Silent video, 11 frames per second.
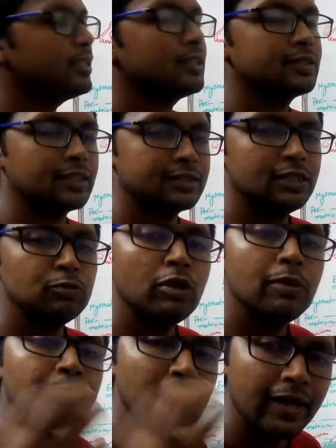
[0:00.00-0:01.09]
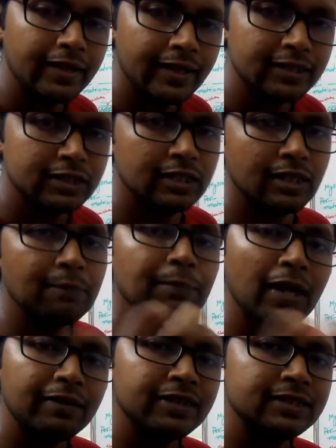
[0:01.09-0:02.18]
the successful implantation. The
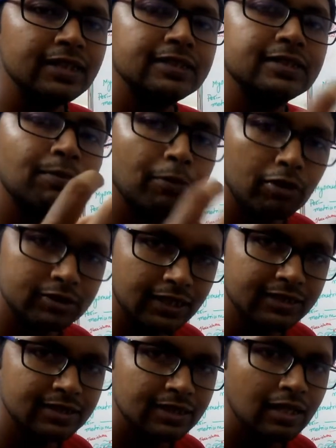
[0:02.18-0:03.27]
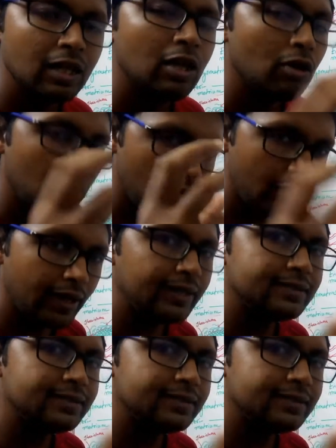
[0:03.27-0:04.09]
implantation is the process where